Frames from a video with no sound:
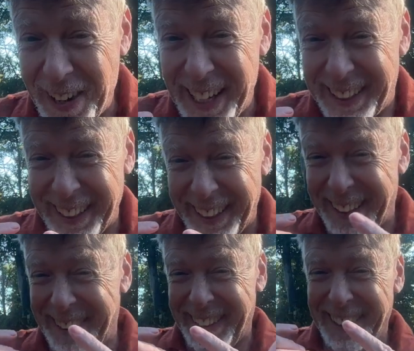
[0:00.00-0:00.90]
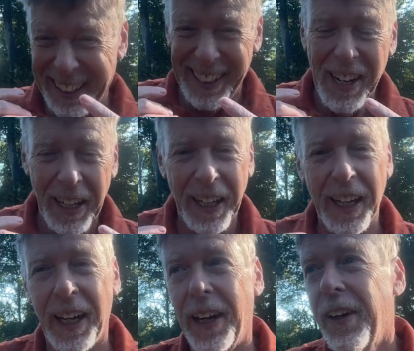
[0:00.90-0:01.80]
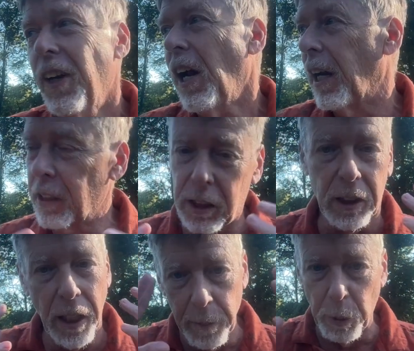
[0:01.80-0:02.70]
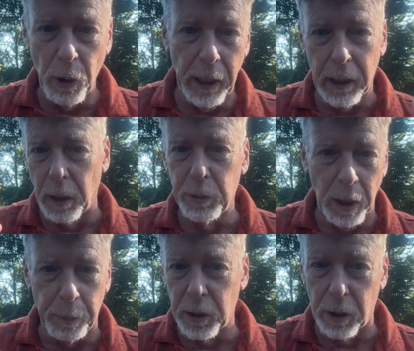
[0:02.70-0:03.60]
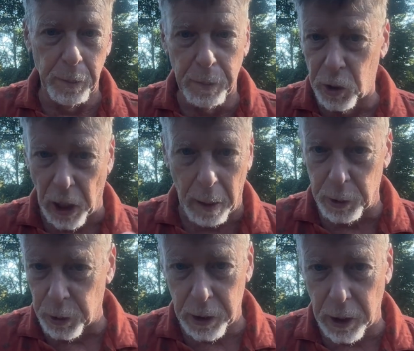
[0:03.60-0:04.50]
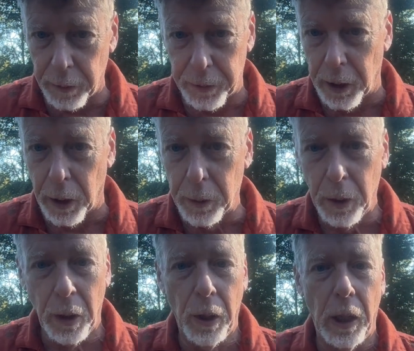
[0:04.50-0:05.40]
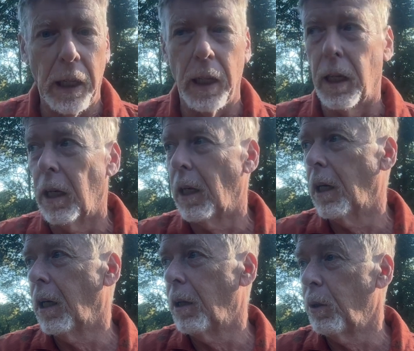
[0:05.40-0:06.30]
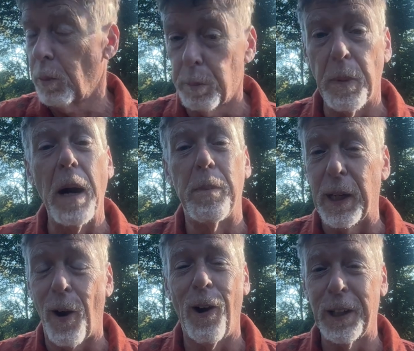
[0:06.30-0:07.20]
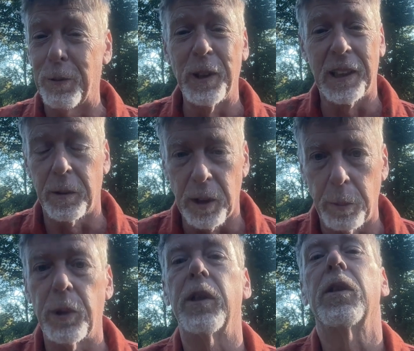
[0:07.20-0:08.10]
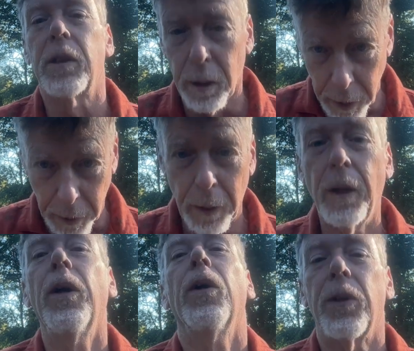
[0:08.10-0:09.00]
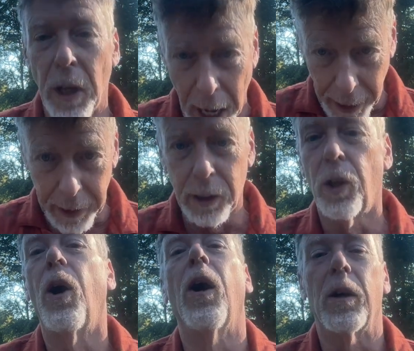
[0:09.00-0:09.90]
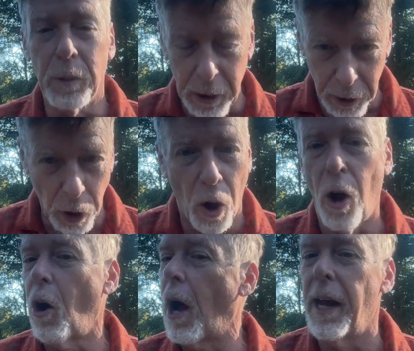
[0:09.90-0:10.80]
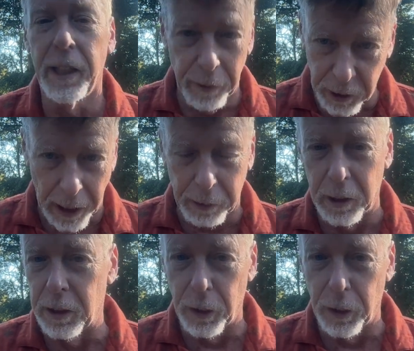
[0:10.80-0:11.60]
method. And this slave boy comes up with some geometry stuff, but all he really comes up with is nodding along, which is all any of Socrates'